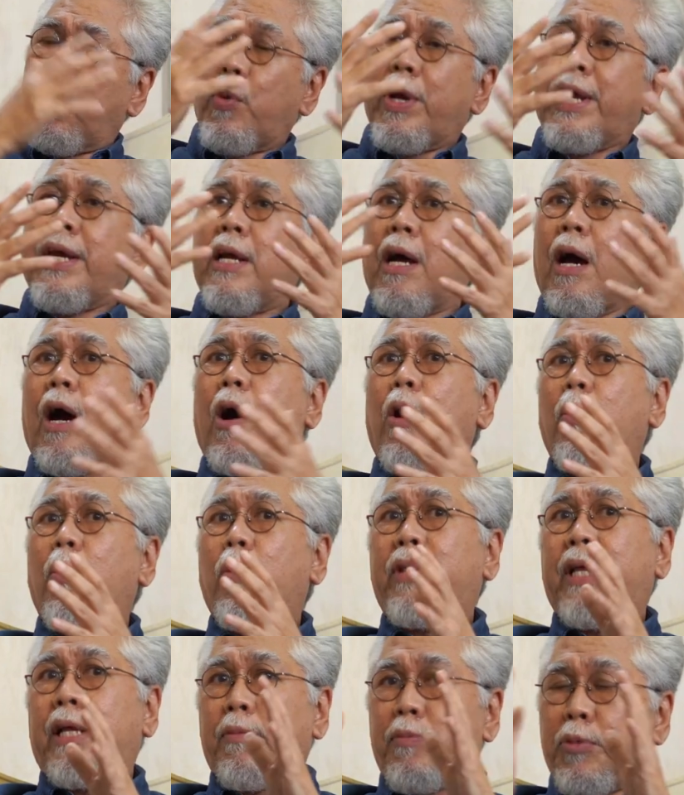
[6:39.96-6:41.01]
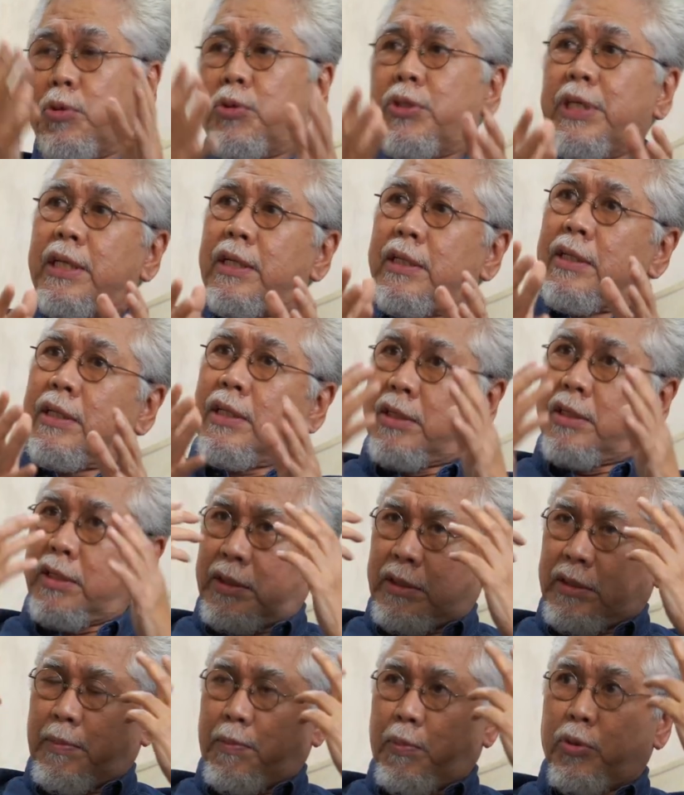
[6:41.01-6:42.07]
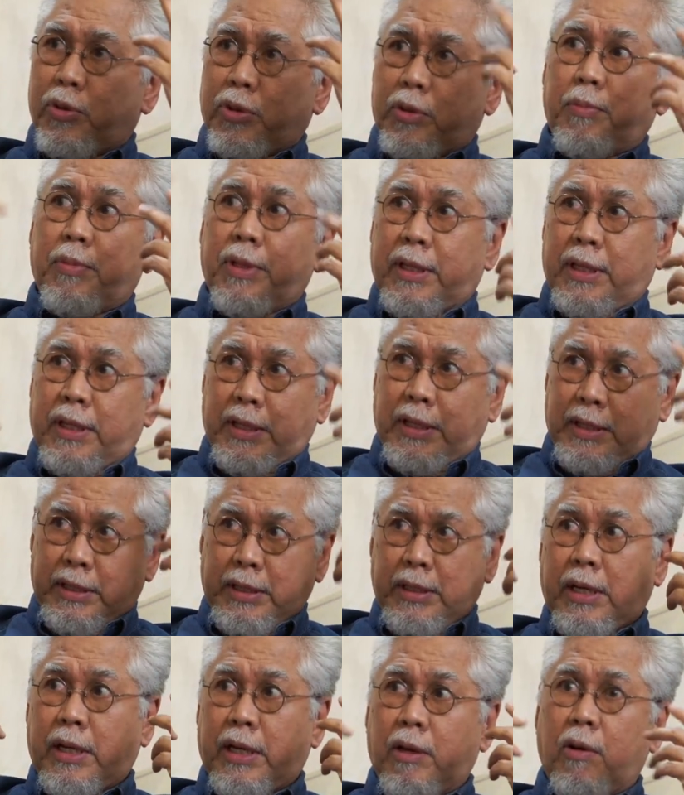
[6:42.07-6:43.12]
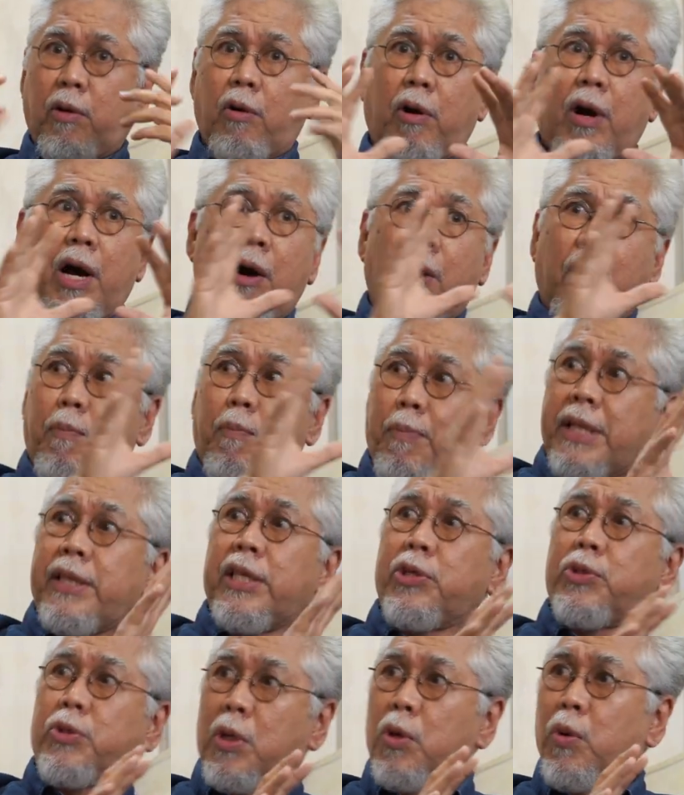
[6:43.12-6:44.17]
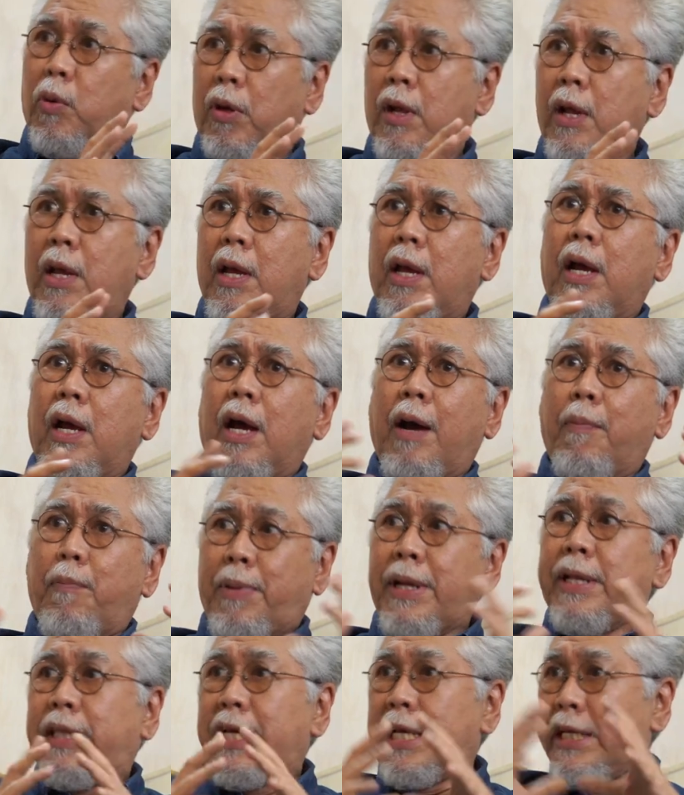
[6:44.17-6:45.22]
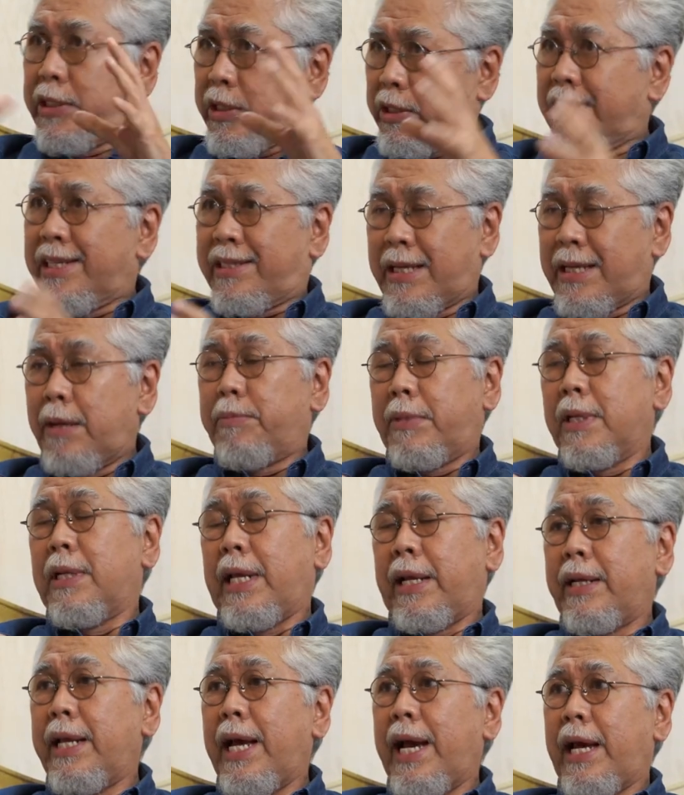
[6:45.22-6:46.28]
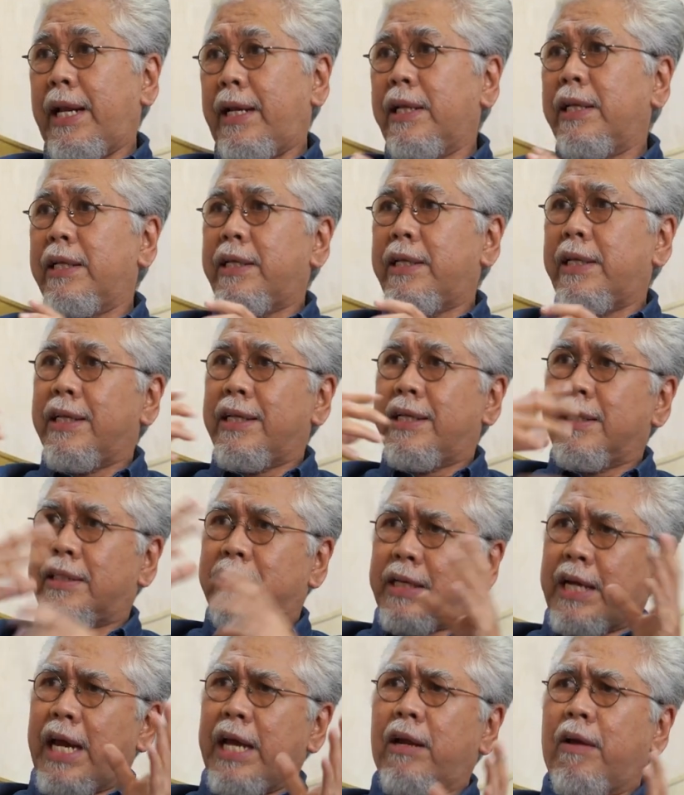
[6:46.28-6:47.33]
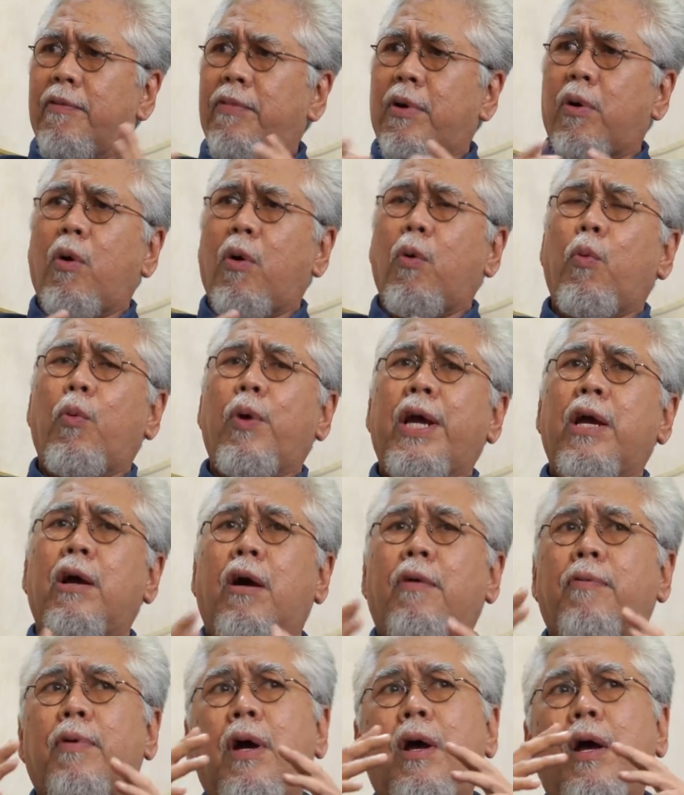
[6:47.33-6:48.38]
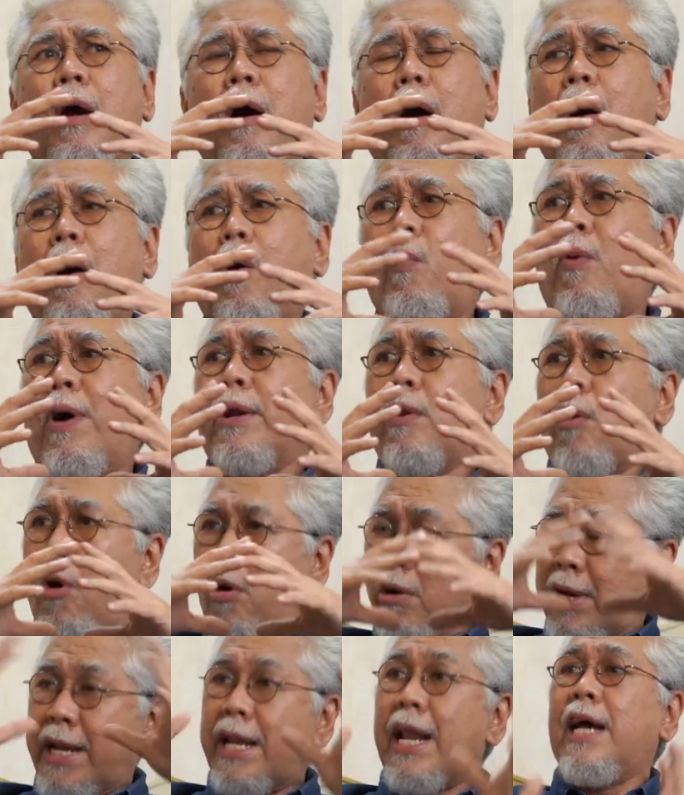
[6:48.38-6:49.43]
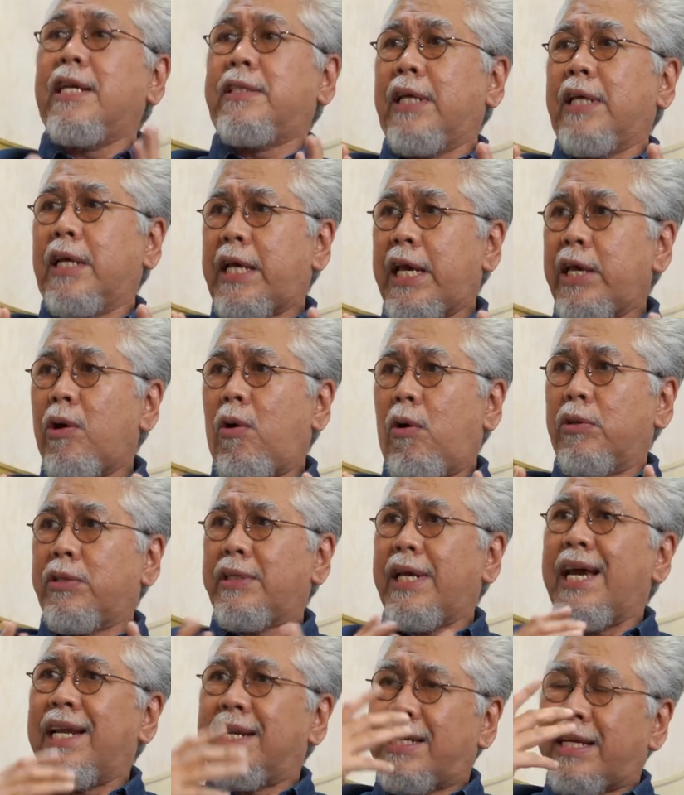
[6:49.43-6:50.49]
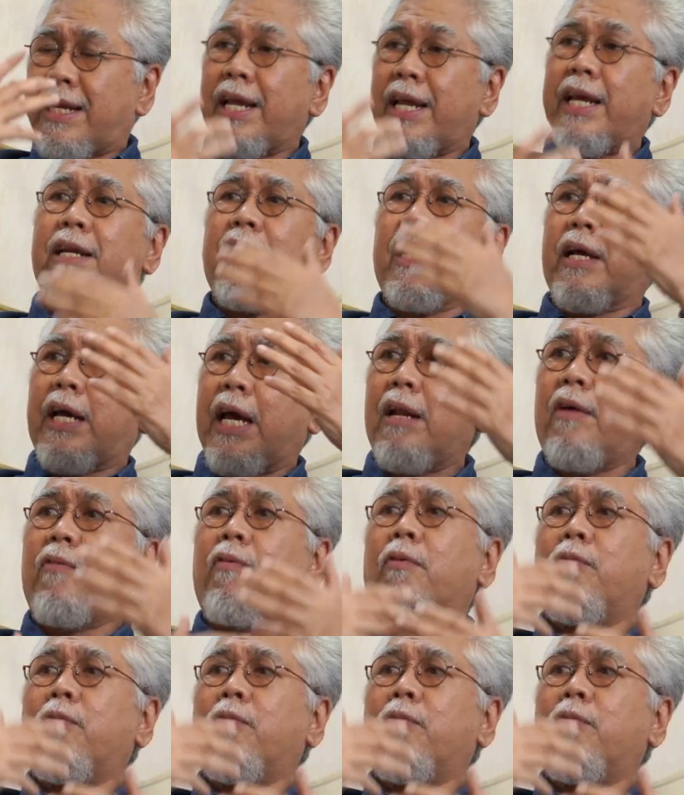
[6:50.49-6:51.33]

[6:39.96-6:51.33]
way how that music is supposed to be heard, or how a painting should look. A painting is something like that. It is kind of a way of how one organizes a chaos and create a kind of a